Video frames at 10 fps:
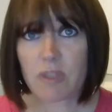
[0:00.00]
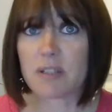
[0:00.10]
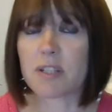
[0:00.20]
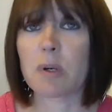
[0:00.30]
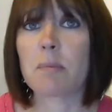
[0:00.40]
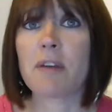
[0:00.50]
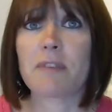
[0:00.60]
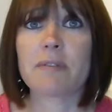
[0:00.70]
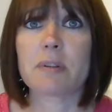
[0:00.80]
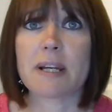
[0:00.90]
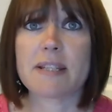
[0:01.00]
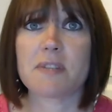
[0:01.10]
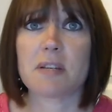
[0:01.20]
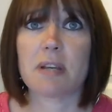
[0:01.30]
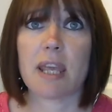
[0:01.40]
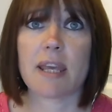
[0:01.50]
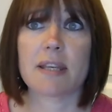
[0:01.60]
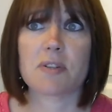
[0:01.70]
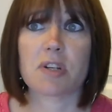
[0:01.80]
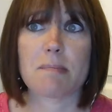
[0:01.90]
And so one of my favorite ways of doing it
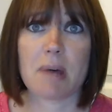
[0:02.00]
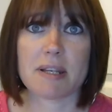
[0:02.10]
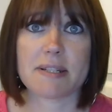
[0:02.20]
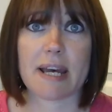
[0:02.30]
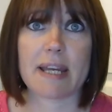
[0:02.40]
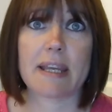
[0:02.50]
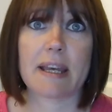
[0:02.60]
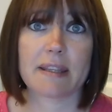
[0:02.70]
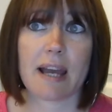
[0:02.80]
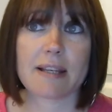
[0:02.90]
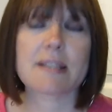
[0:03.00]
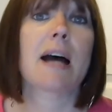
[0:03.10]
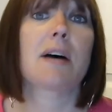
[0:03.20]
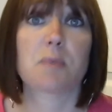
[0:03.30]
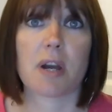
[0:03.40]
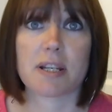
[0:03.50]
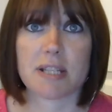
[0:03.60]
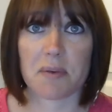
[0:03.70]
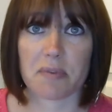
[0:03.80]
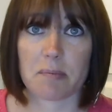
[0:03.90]
is on a Monday. That is housework
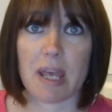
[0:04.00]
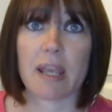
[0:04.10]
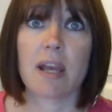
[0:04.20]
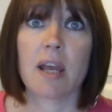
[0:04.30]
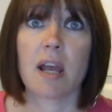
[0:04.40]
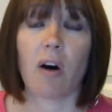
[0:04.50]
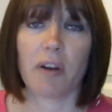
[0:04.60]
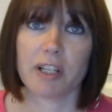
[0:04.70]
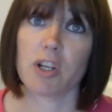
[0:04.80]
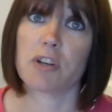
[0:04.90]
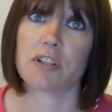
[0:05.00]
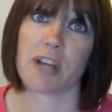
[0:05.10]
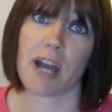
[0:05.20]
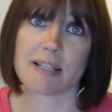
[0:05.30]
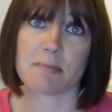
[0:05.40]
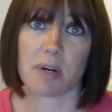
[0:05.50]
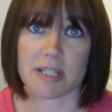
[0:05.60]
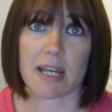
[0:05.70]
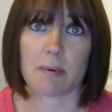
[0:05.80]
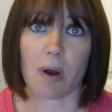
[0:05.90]
day for me. I know that that is my
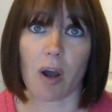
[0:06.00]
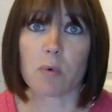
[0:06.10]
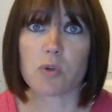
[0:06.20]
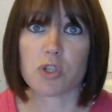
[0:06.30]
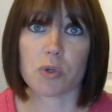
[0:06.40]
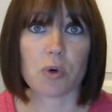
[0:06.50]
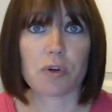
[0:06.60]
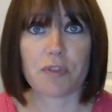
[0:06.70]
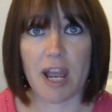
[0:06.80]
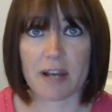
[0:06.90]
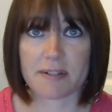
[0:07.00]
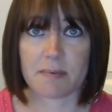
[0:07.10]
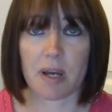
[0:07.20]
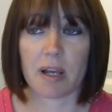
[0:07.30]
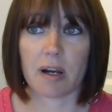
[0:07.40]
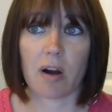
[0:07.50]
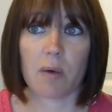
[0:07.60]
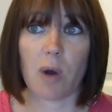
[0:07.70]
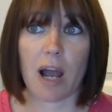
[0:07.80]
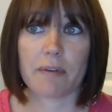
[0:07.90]
day where I will do all of the housework. I
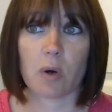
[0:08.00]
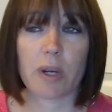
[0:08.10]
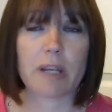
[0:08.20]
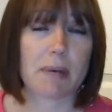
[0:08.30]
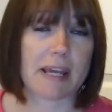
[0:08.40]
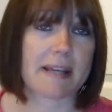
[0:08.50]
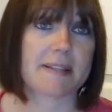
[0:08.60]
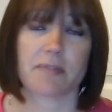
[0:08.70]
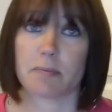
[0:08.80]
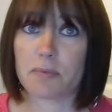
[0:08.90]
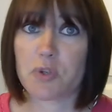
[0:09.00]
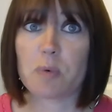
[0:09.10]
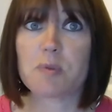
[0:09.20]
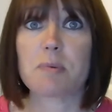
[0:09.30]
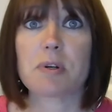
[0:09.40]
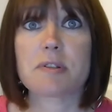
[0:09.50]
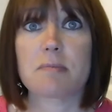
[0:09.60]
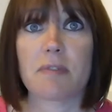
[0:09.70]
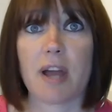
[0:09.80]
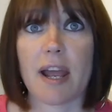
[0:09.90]
will have a quick blitz from top to bottom
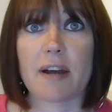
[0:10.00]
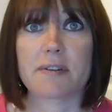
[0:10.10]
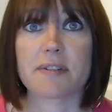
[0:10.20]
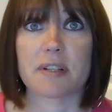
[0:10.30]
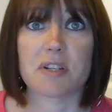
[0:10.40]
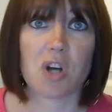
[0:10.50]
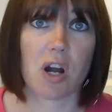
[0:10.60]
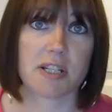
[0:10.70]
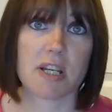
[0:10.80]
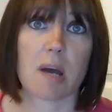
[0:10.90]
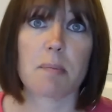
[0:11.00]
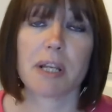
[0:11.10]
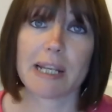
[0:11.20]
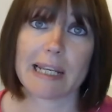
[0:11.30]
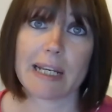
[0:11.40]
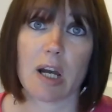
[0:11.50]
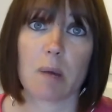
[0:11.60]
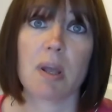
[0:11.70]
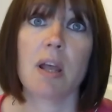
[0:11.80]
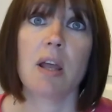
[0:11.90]
of the house and a tidy up and a clean up